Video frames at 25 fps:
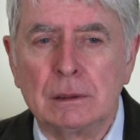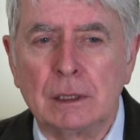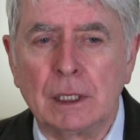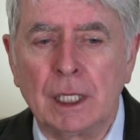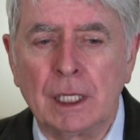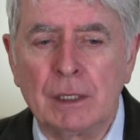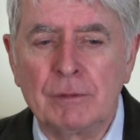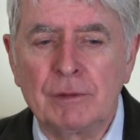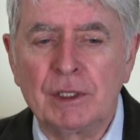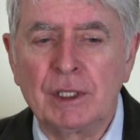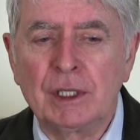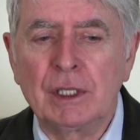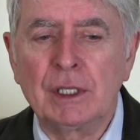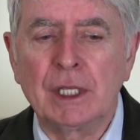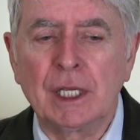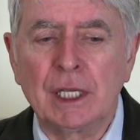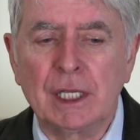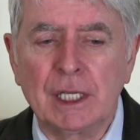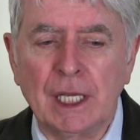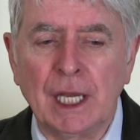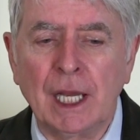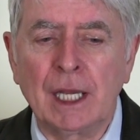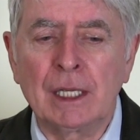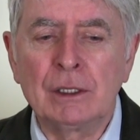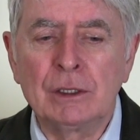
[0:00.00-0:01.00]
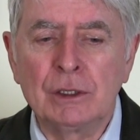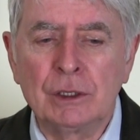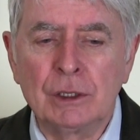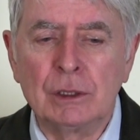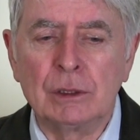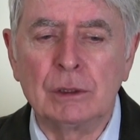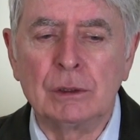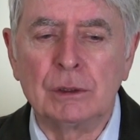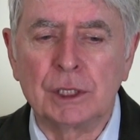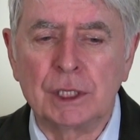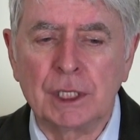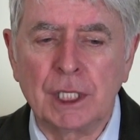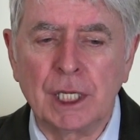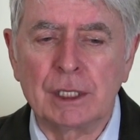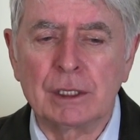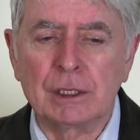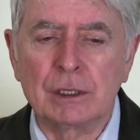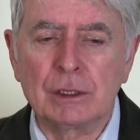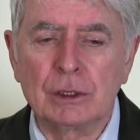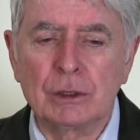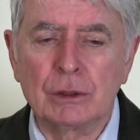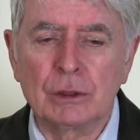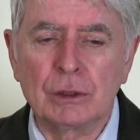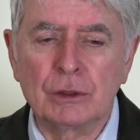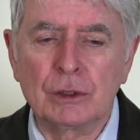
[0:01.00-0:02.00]
do to get
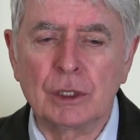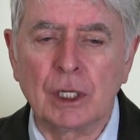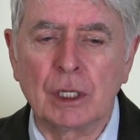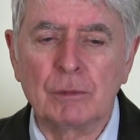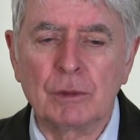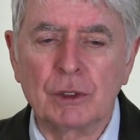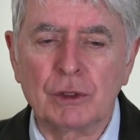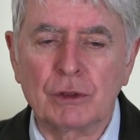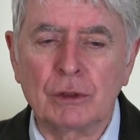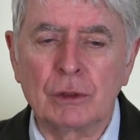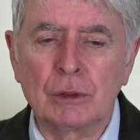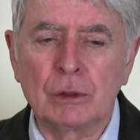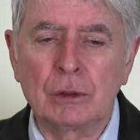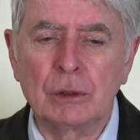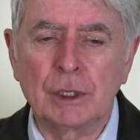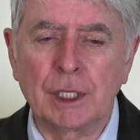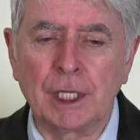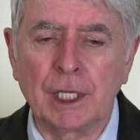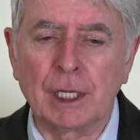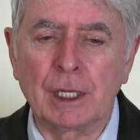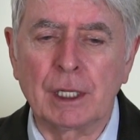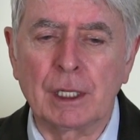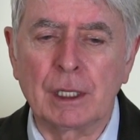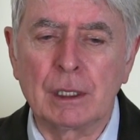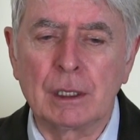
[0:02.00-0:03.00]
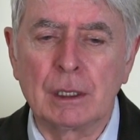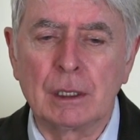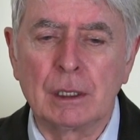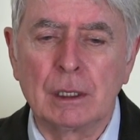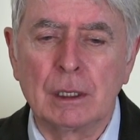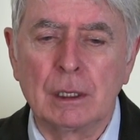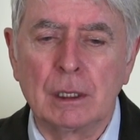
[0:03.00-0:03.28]
into a drama school here.